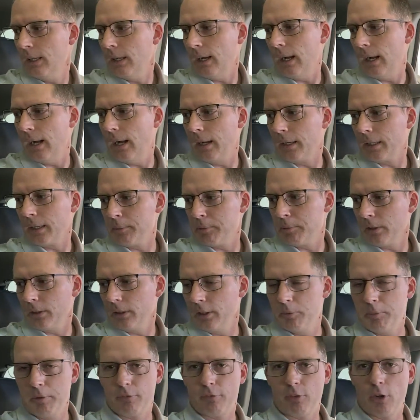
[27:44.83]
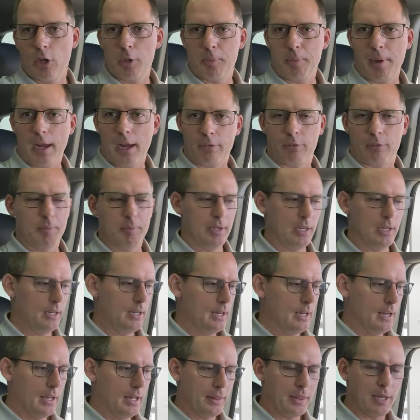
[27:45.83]
I'm gonna put it a little bit further back for me.
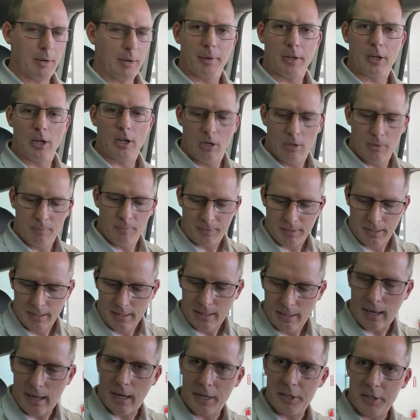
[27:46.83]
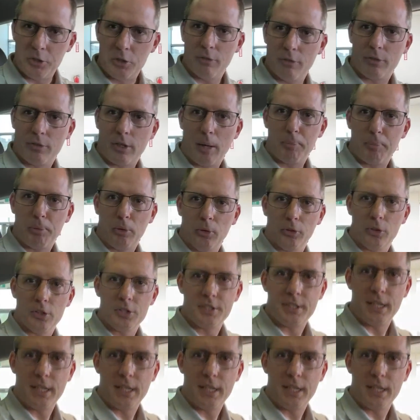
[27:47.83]
There we go. You do have cup holders